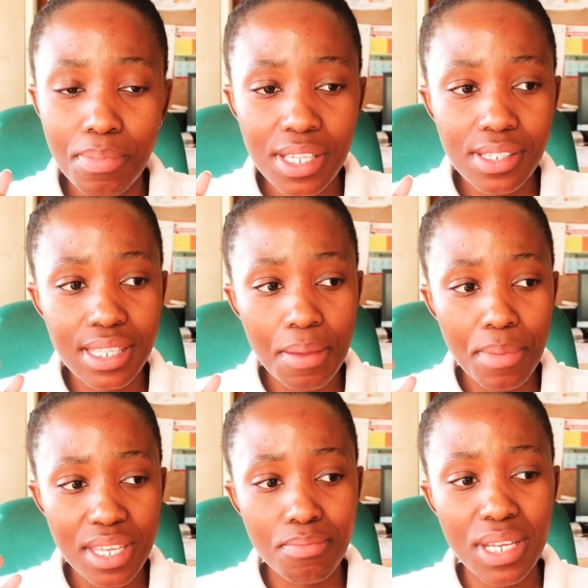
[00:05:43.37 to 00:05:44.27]
They
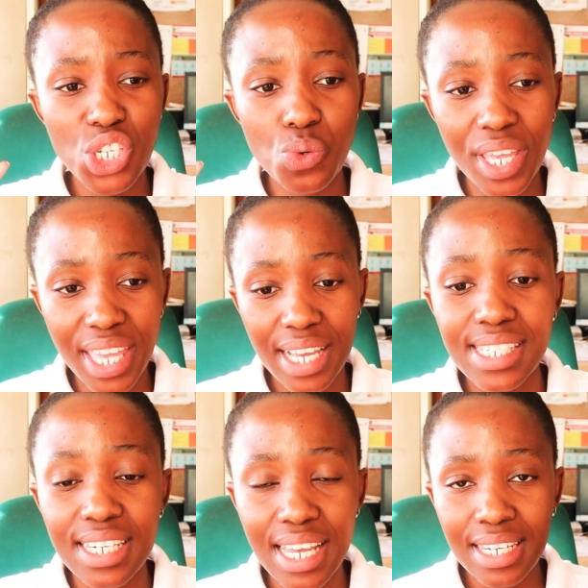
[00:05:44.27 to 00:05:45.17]
make me to
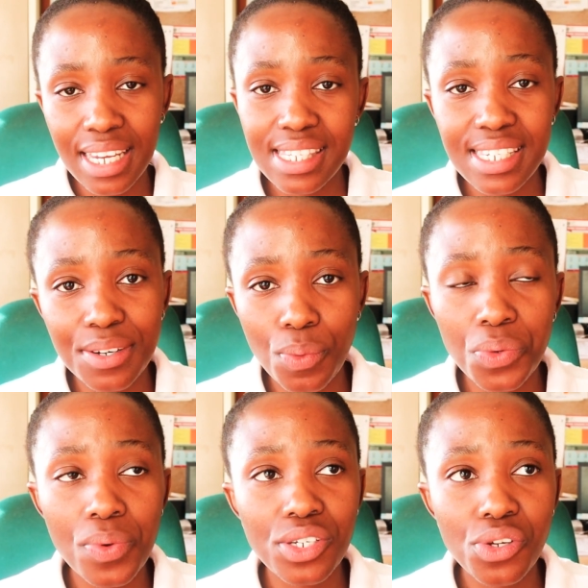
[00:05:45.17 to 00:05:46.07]
get and understand
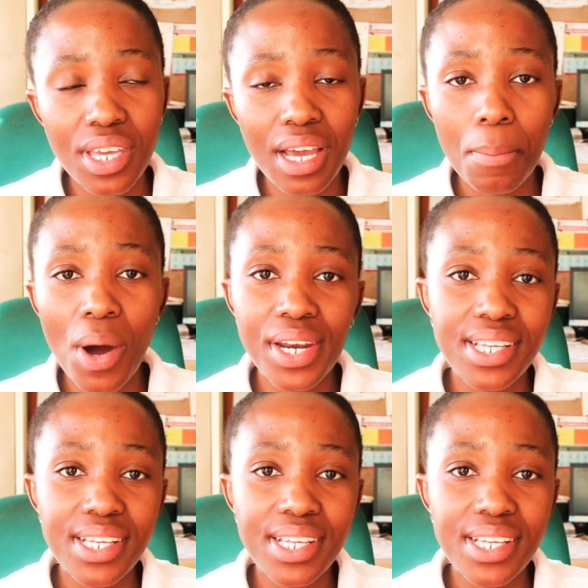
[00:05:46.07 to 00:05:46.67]
what we are talking about.